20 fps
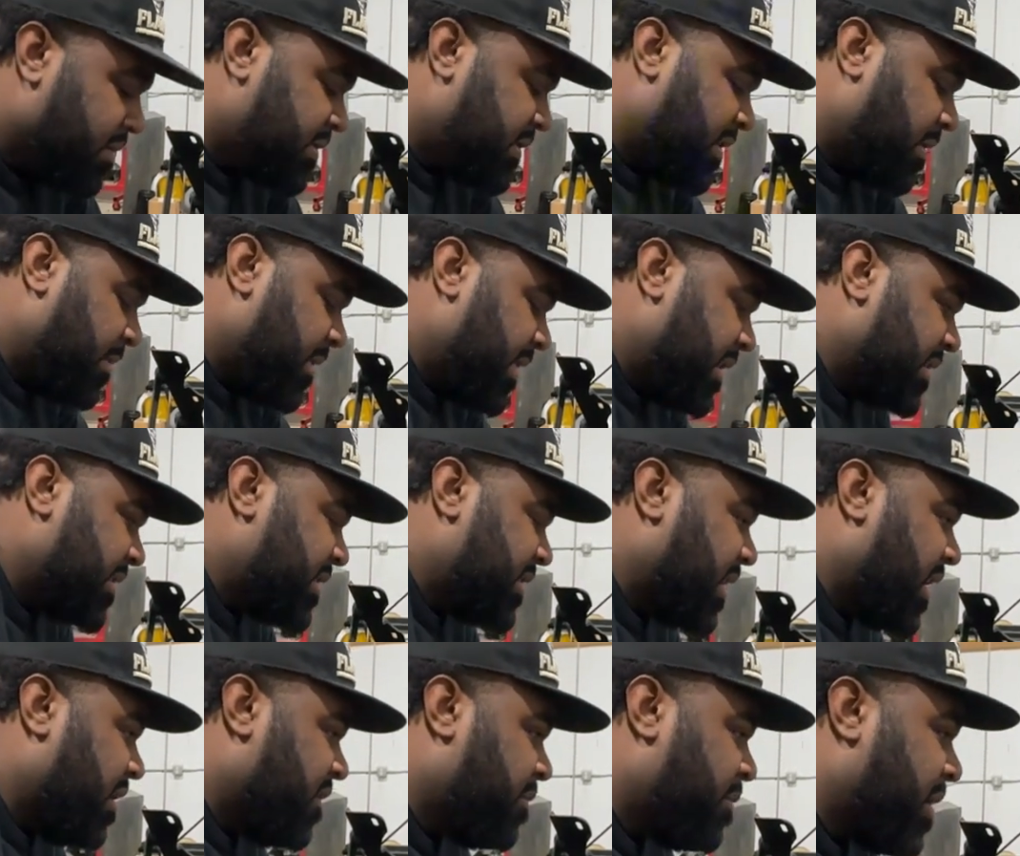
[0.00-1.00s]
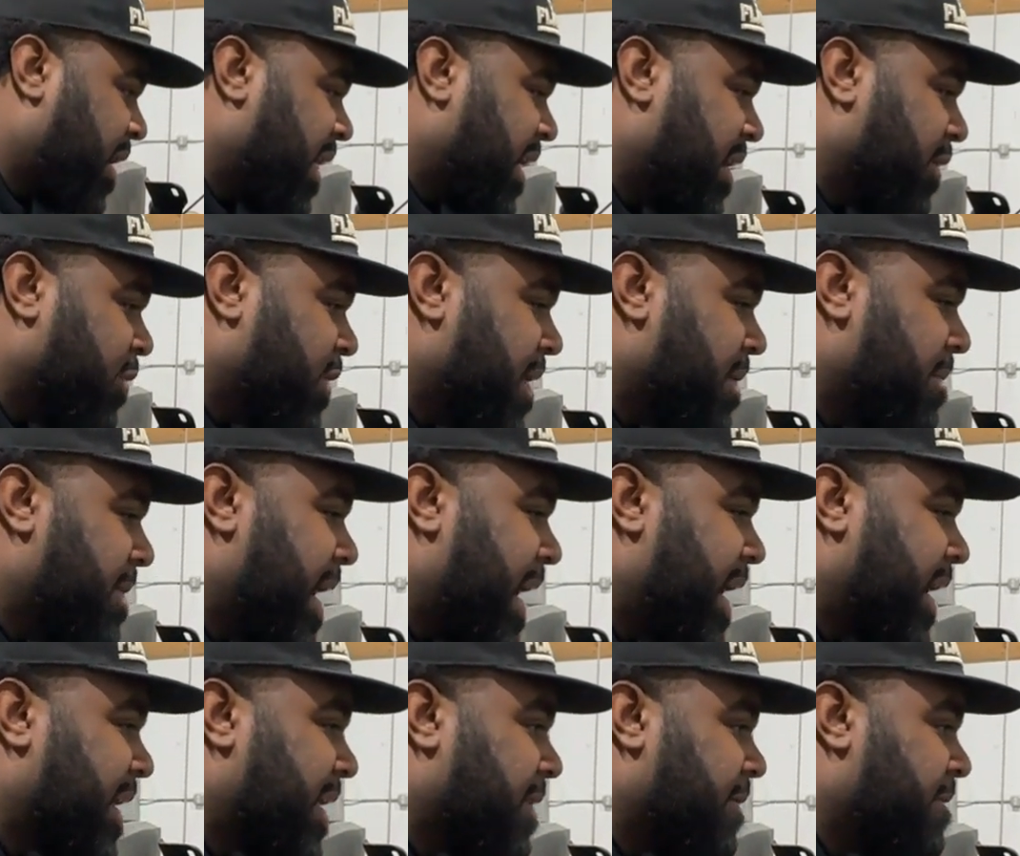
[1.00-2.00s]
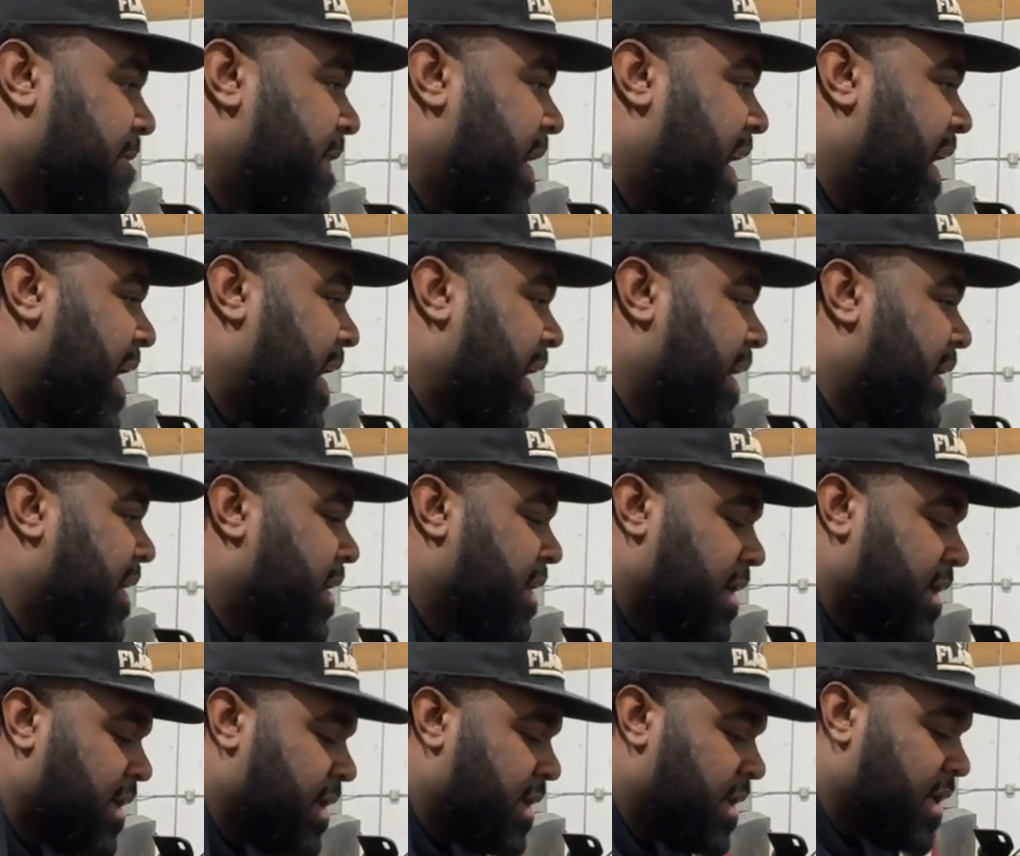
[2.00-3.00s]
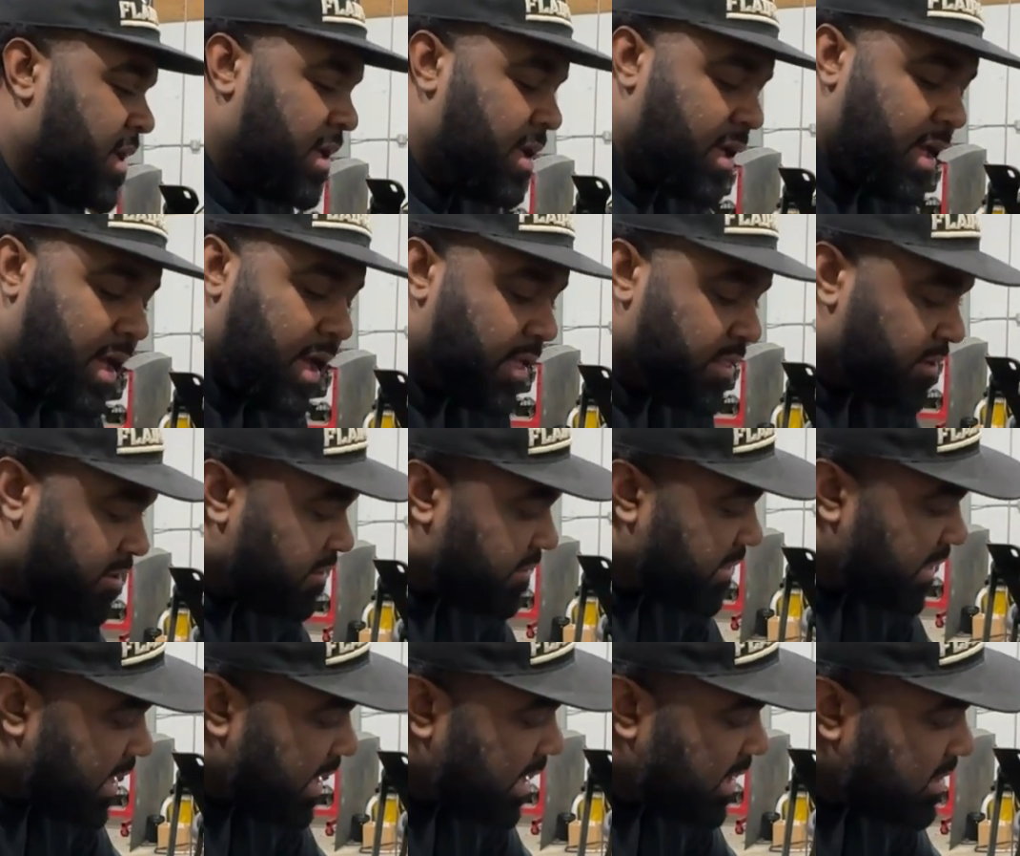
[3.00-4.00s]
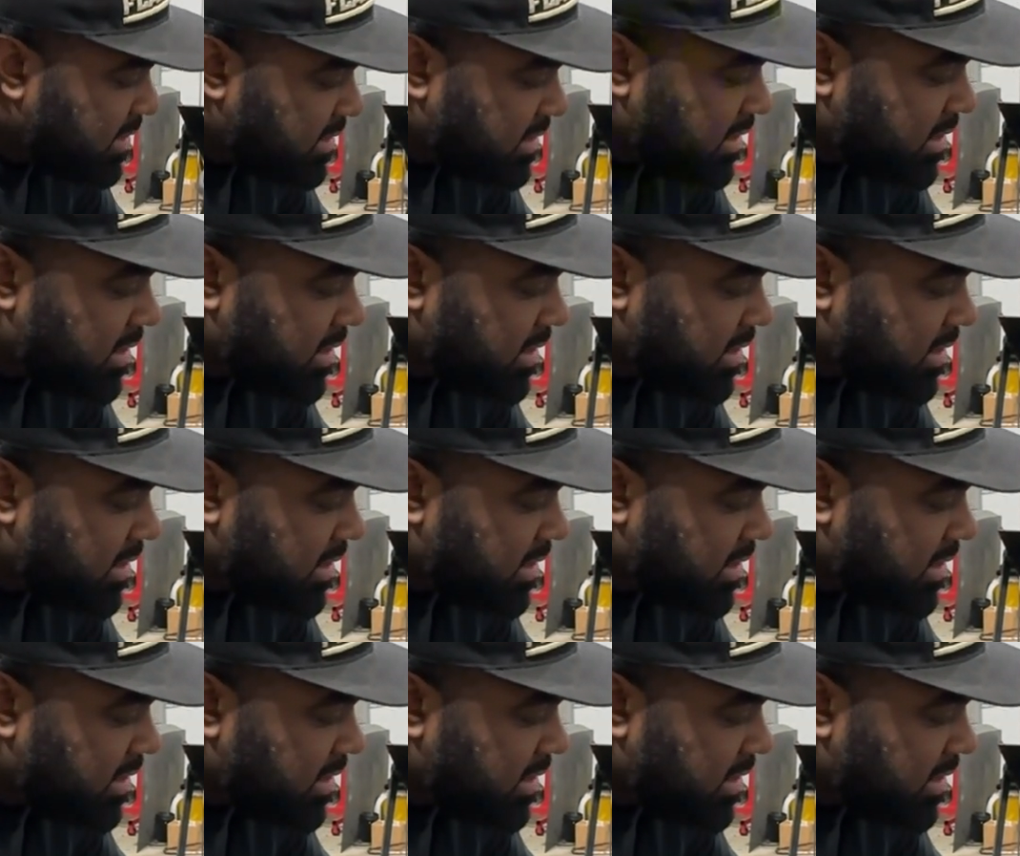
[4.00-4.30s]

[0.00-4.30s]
some of this stuff probably went back and fed other things